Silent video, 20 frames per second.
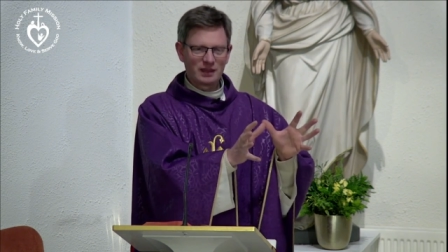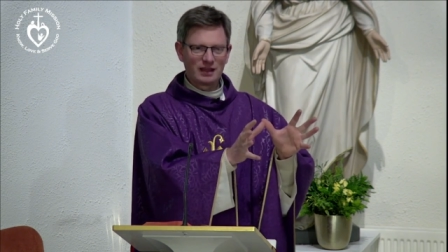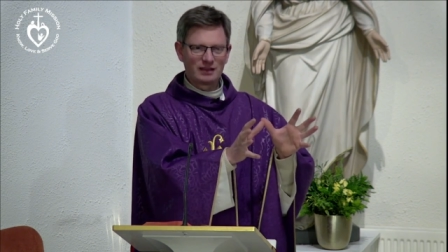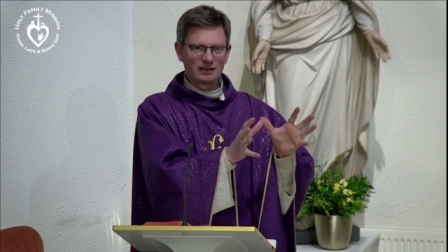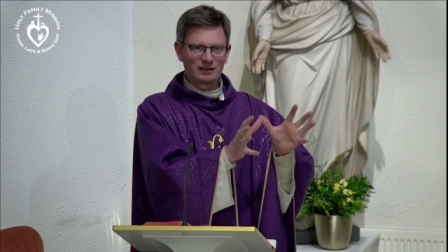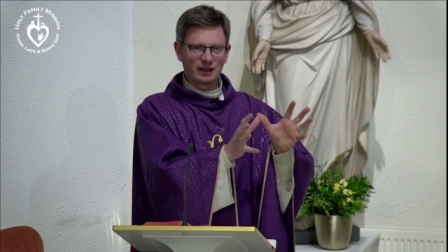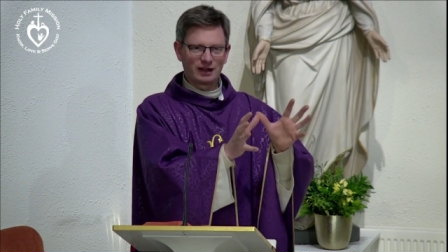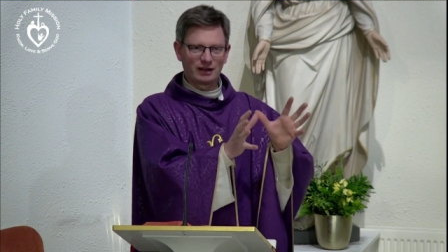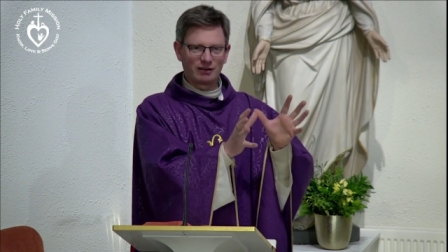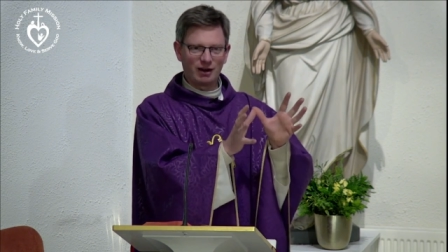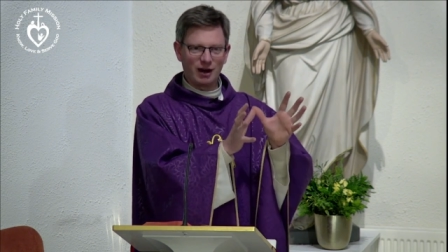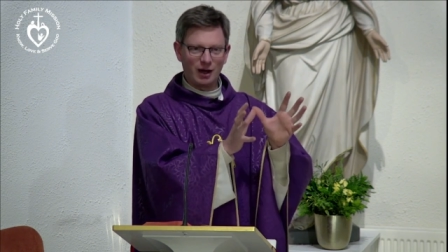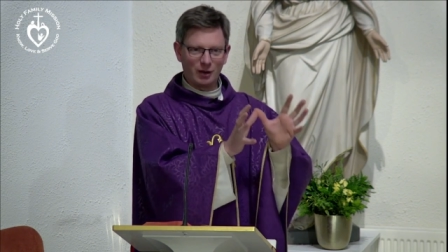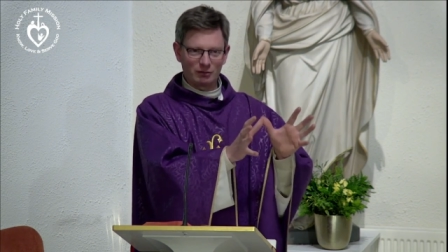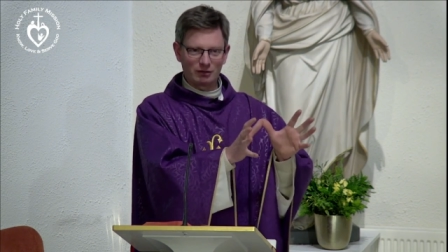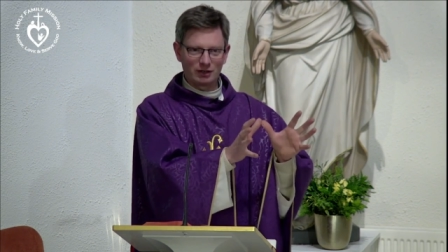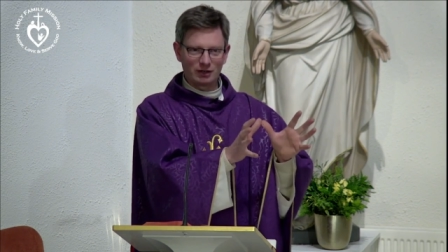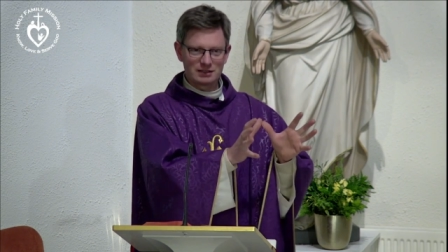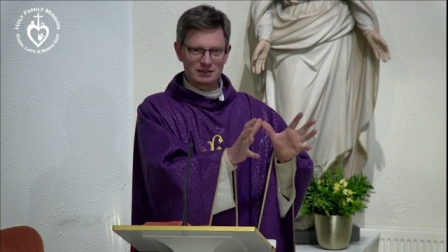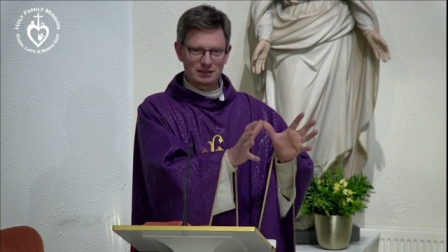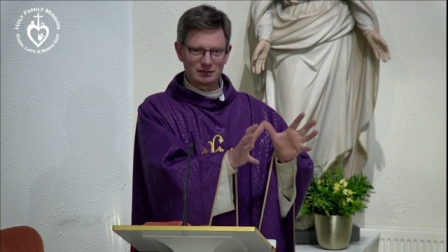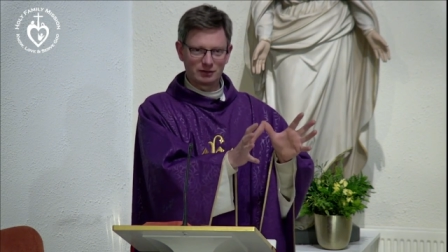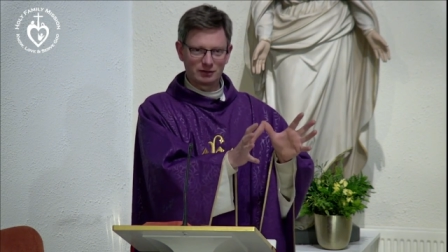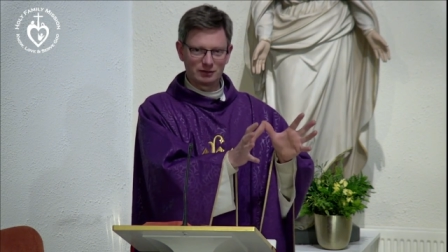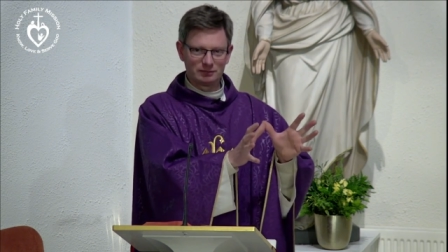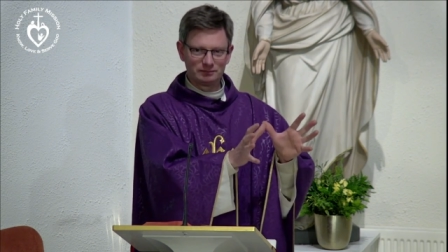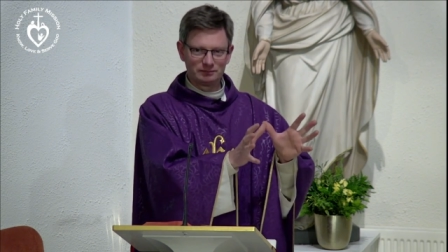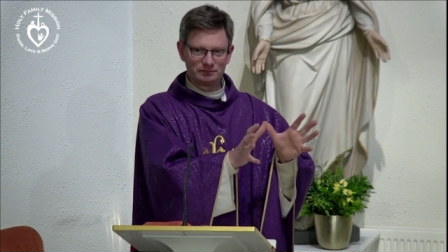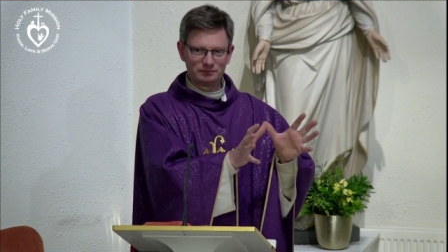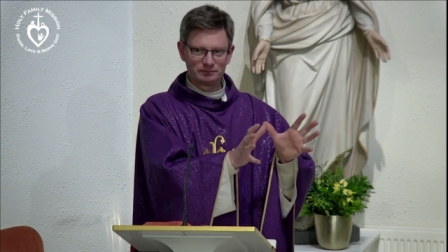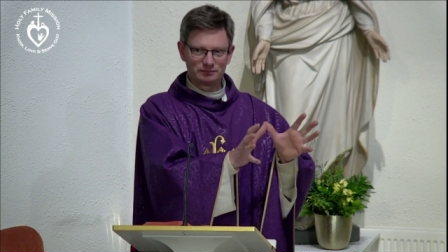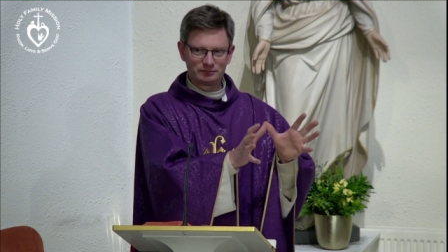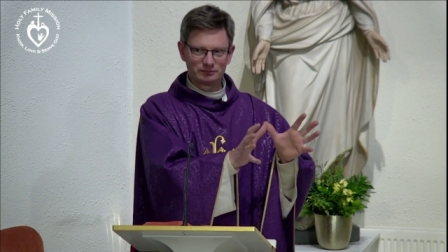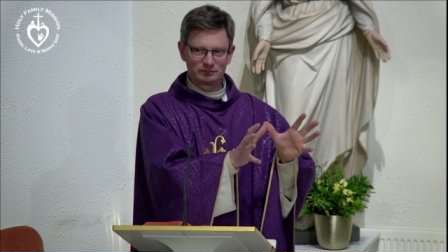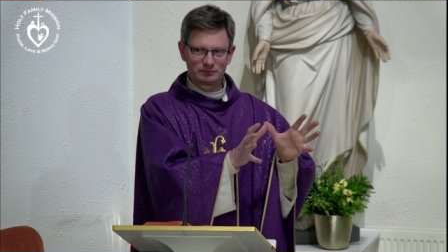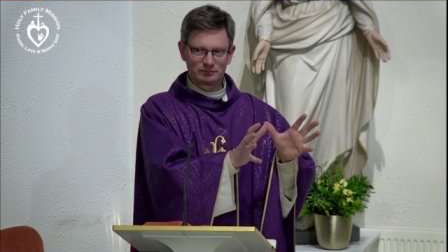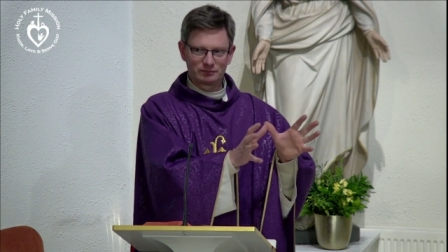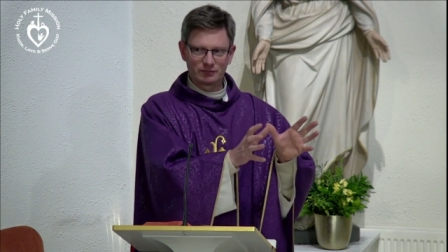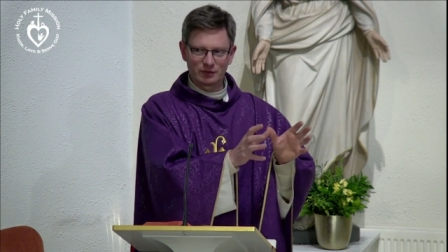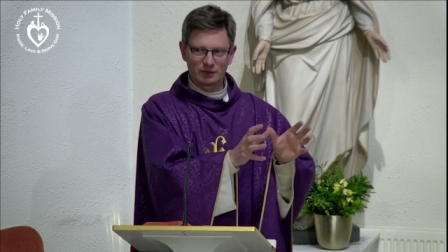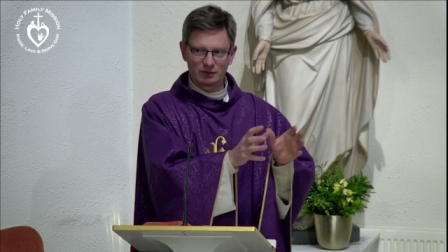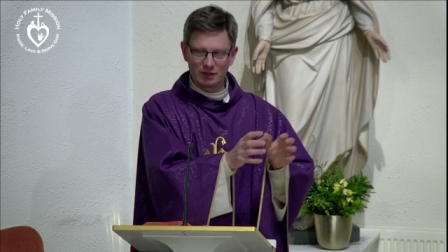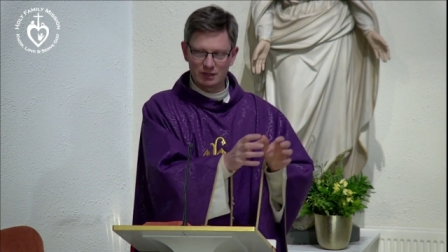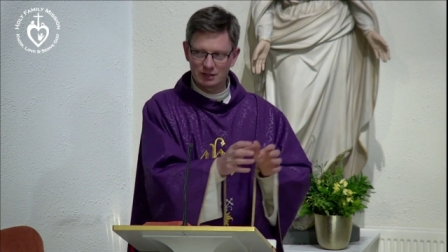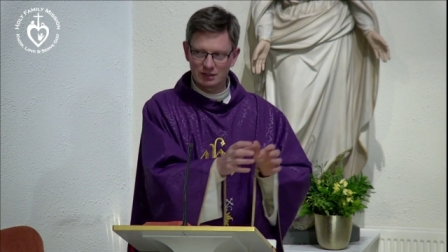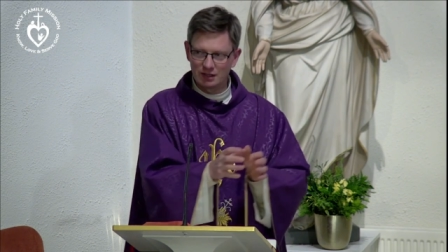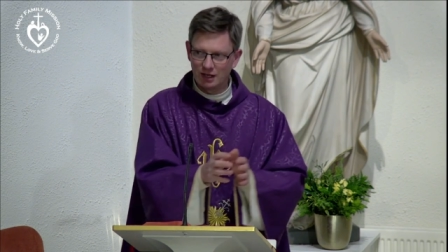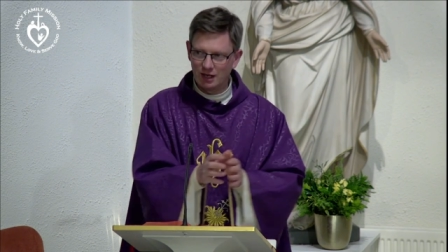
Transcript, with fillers: that are outright sinful, right?